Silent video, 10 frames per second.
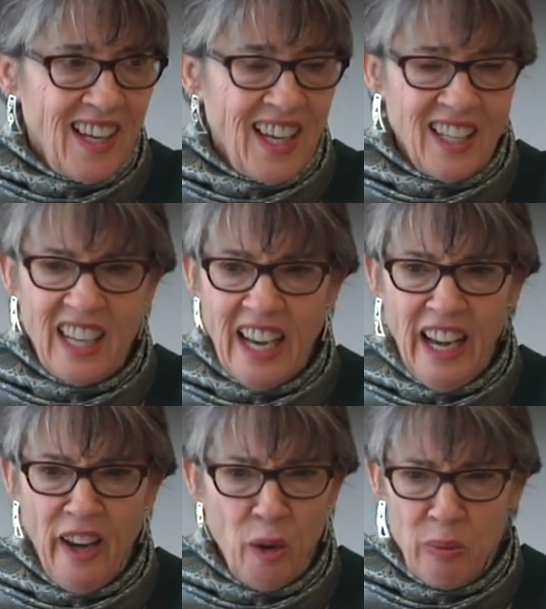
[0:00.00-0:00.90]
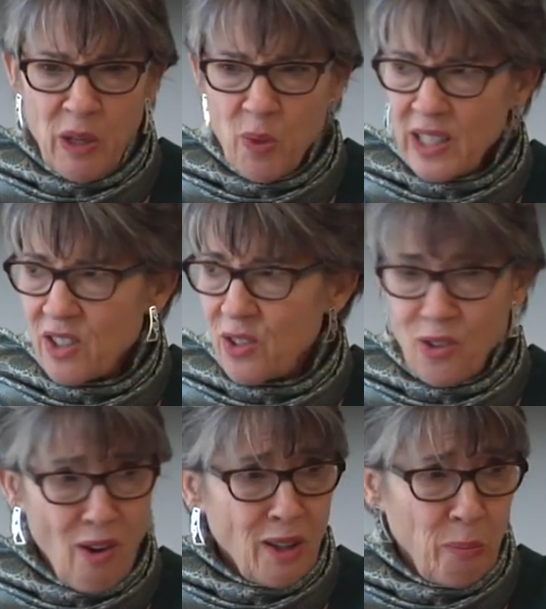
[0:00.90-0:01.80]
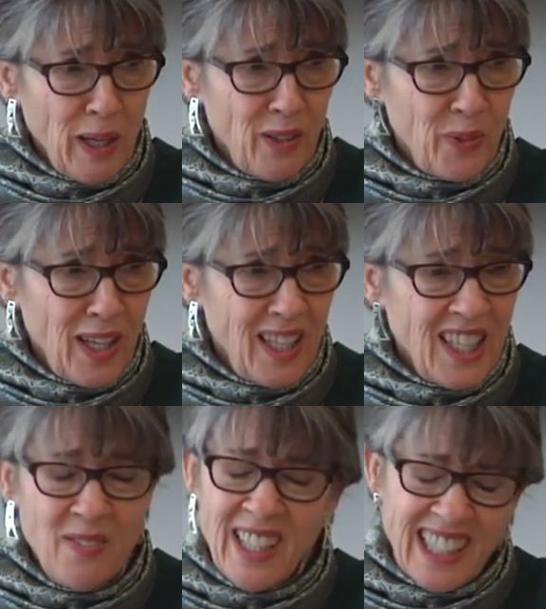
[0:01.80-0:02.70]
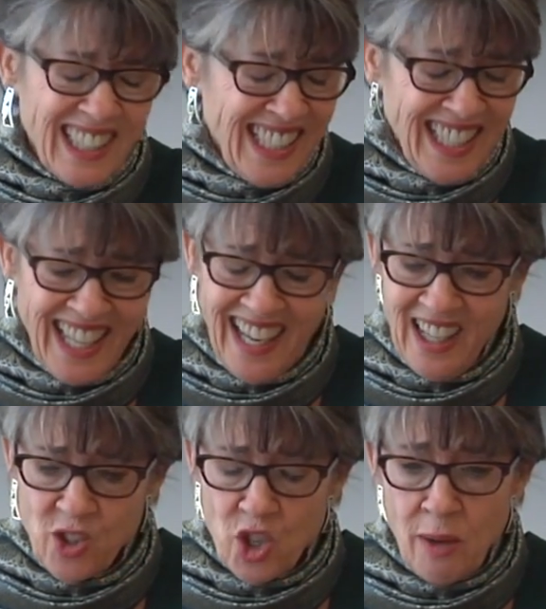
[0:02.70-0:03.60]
And nobody wants to talk about that, even at leading age.